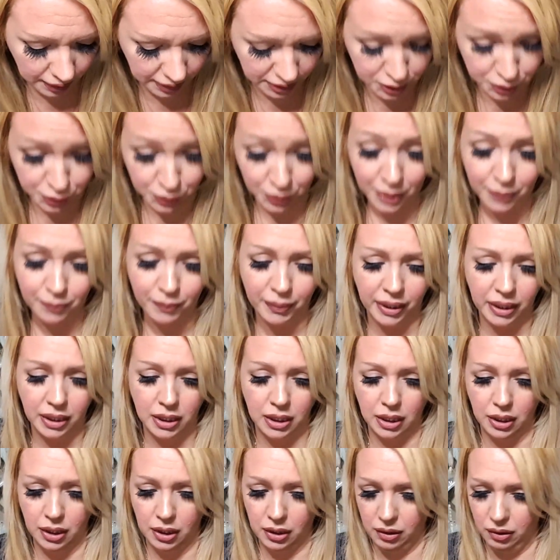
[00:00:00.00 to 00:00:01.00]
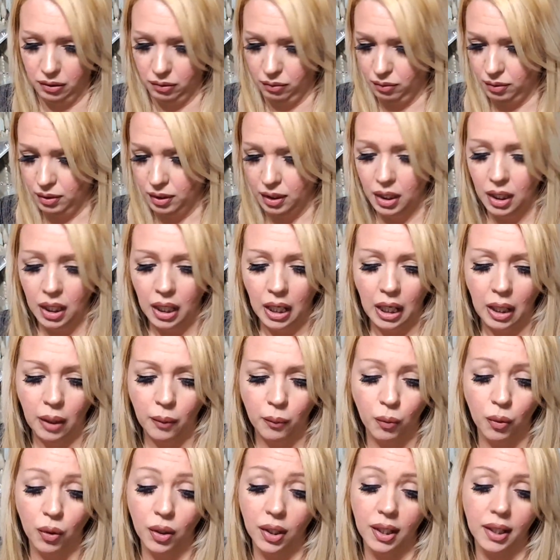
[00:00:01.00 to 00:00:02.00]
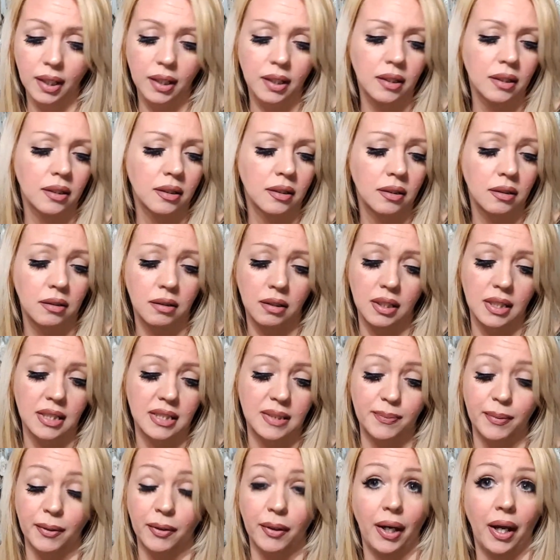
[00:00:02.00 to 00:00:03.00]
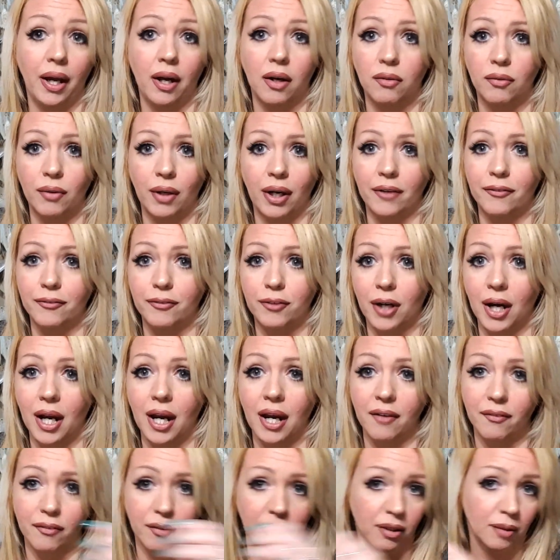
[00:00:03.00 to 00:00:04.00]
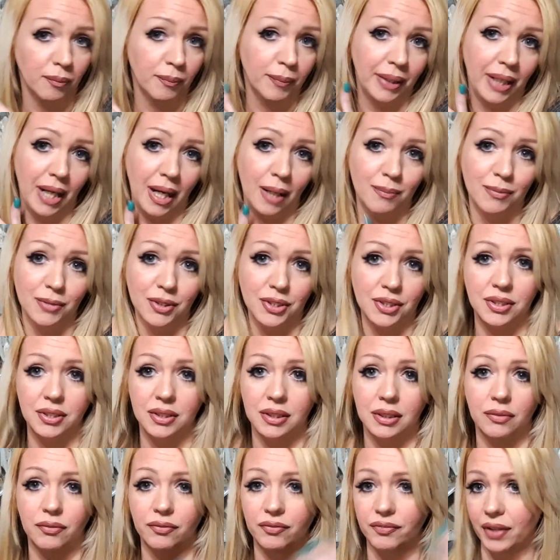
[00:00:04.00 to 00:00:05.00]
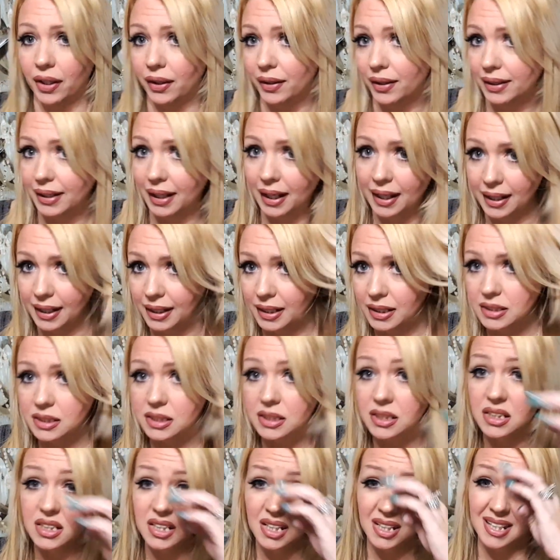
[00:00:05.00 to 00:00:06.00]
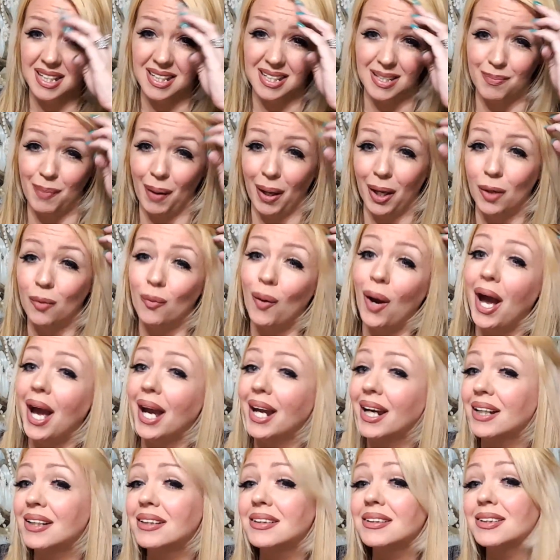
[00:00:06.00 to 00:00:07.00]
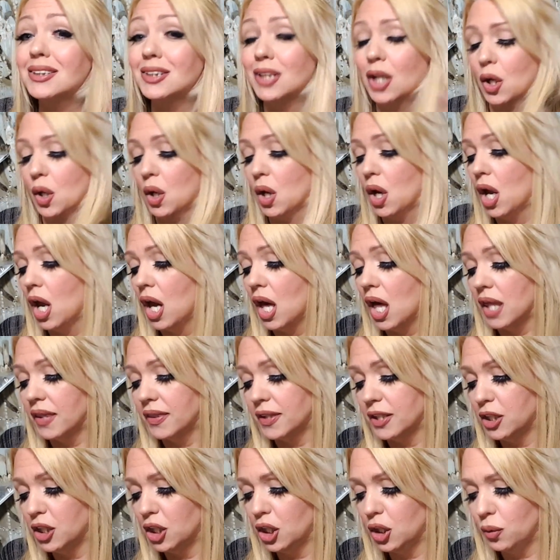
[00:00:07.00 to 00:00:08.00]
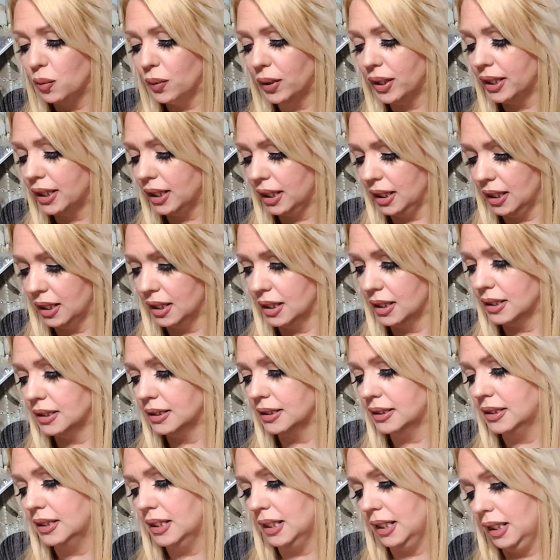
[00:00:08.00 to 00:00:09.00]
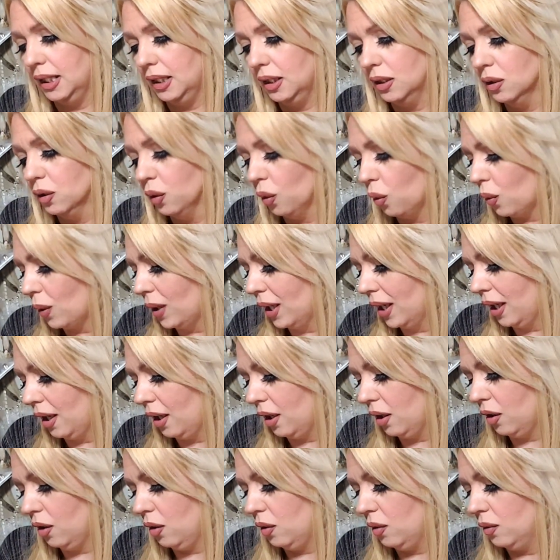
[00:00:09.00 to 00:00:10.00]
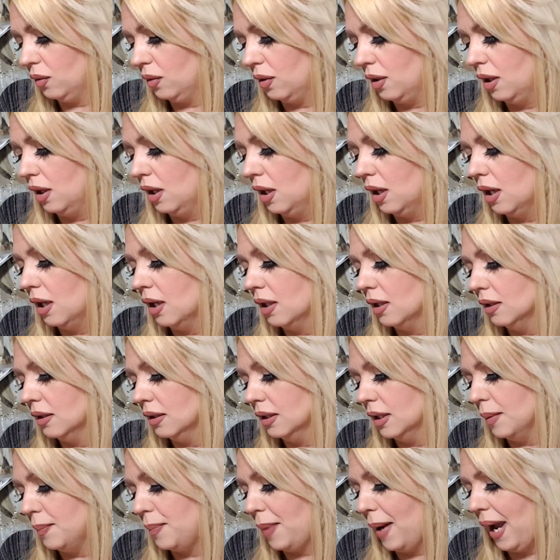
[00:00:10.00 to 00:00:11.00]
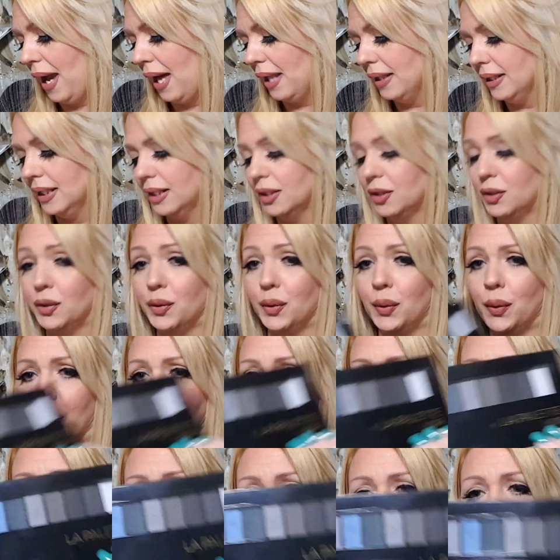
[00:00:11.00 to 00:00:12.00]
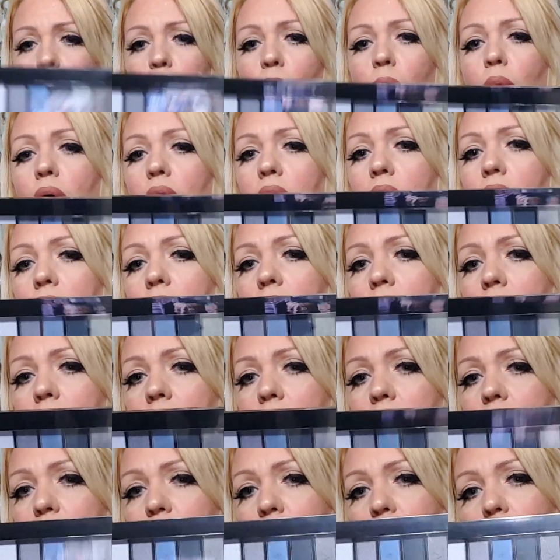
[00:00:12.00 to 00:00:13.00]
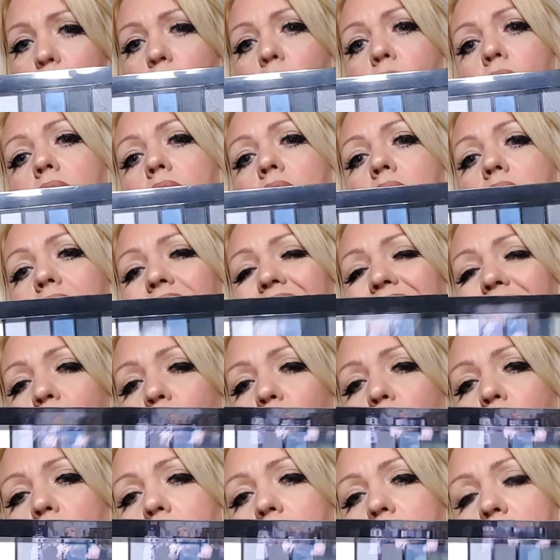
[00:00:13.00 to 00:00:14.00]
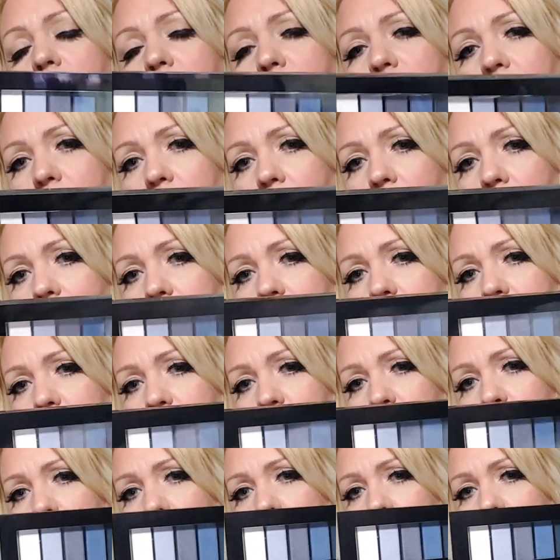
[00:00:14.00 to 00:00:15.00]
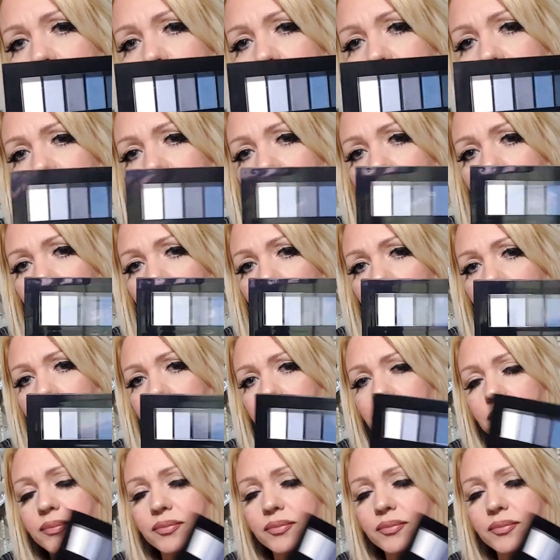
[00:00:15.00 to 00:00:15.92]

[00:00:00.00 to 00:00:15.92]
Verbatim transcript: extremely new, and one has been around forever, but I'm just very late to this bandwagon. So, the new one is the L'Oreal La Palette Noir, Noir, Noir, yeah, Noir, Noir,